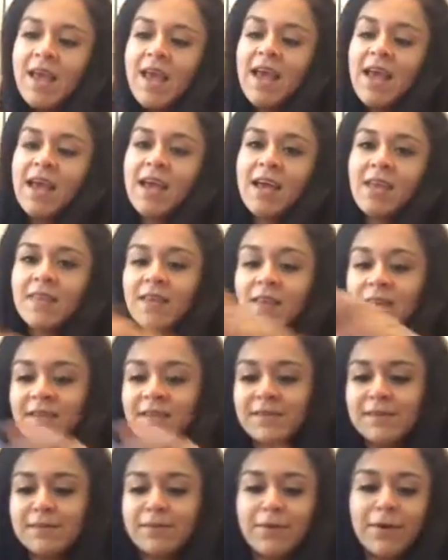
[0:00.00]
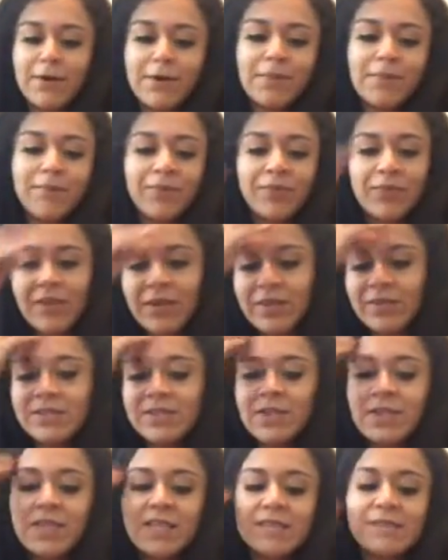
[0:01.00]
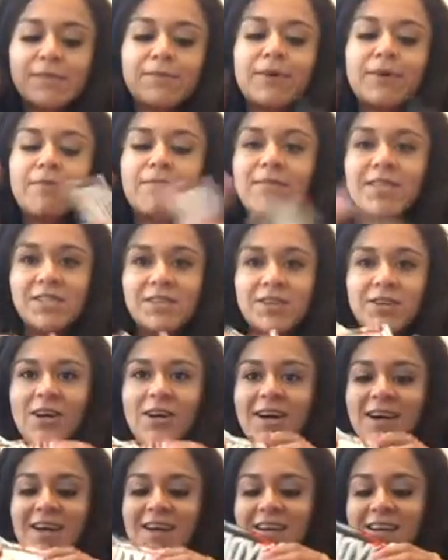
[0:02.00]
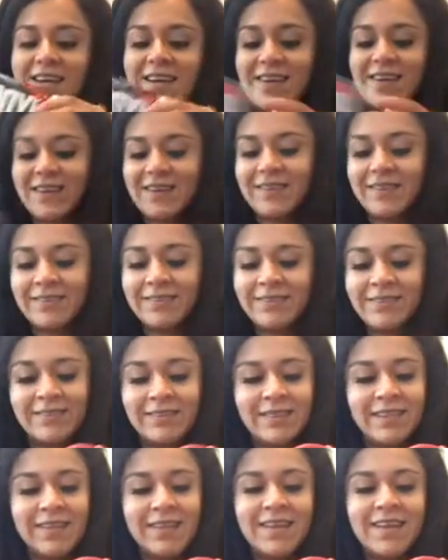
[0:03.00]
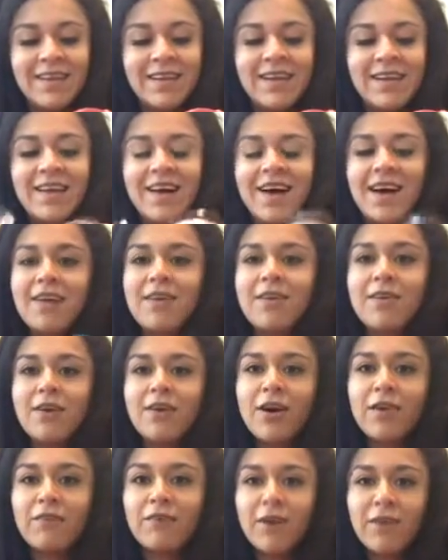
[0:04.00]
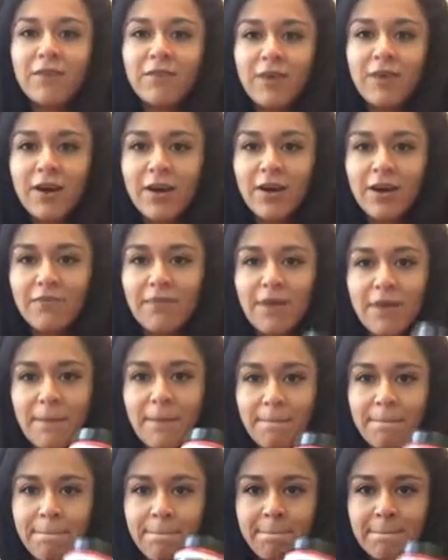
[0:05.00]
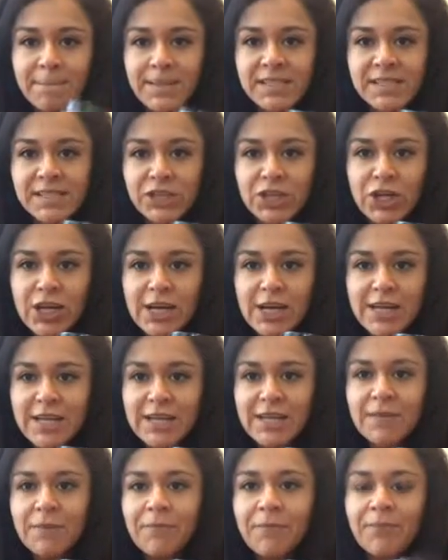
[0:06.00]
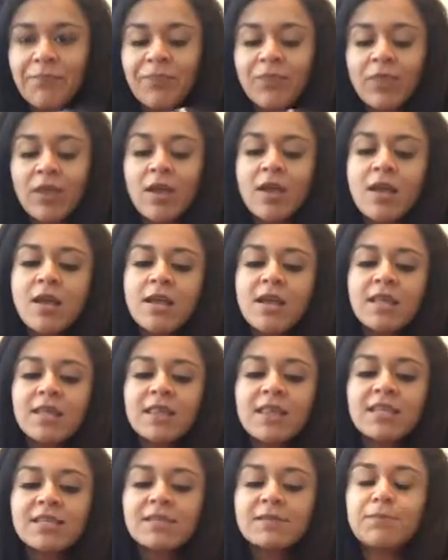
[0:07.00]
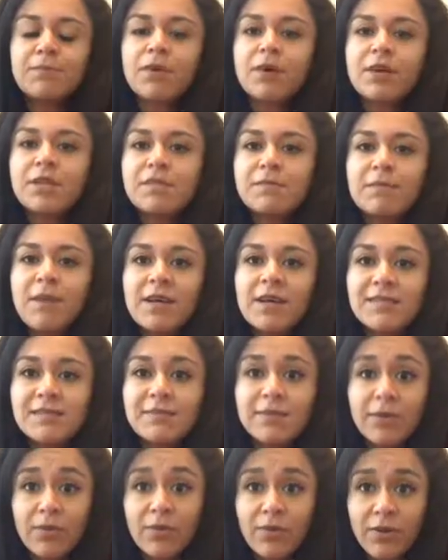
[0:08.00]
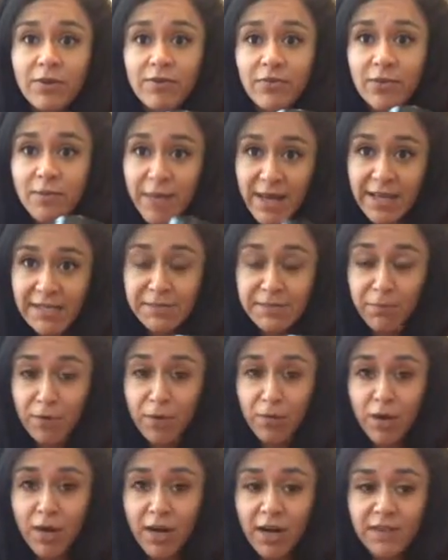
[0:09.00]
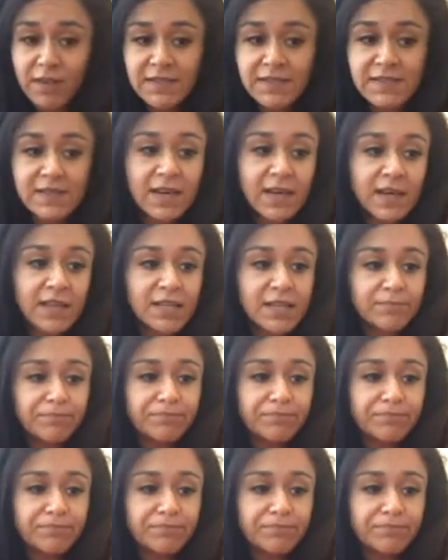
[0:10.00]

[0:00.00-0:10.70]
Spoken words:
And the next one. So this one, Mr. Hyde. I love, love, love Mr. Hyde. This was possibly one of the best pre-workouts that I